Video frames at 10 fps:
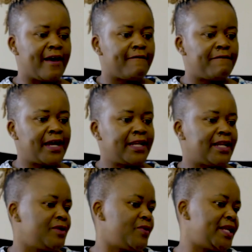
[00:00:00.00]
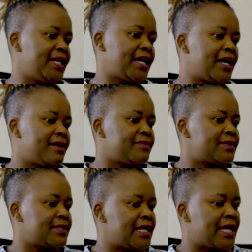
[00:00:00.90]
Finally, when he
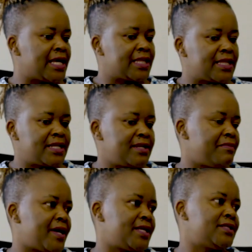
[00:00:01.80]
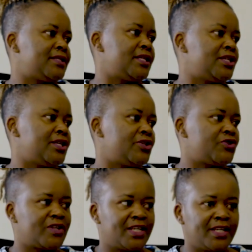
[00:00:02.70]
comes, 3 months,
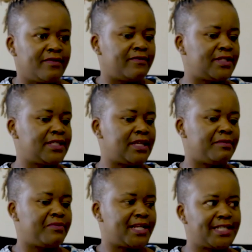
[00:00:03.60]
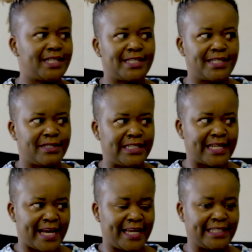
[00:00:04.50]
short-lived celebrations, she
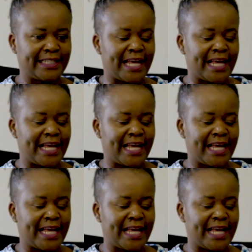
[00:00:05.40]
died.